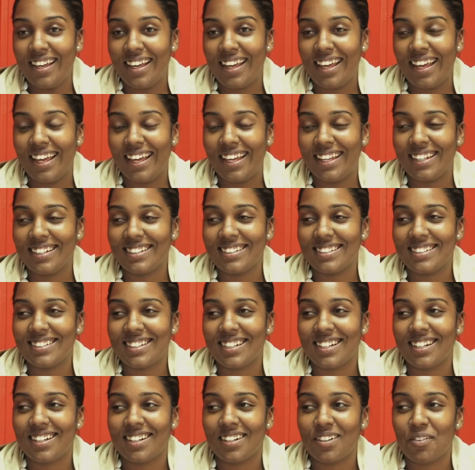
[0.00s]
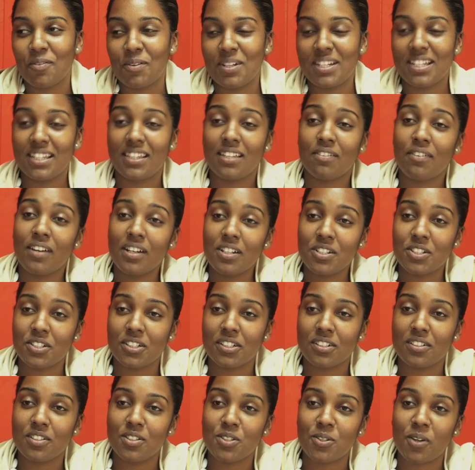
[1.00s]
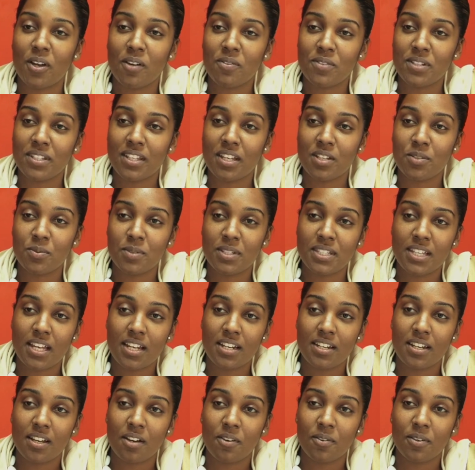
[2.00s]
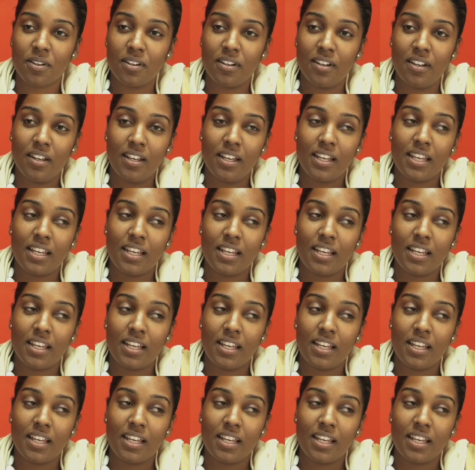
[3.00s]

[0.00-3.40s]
And uh, we did the function. So after that we sat down.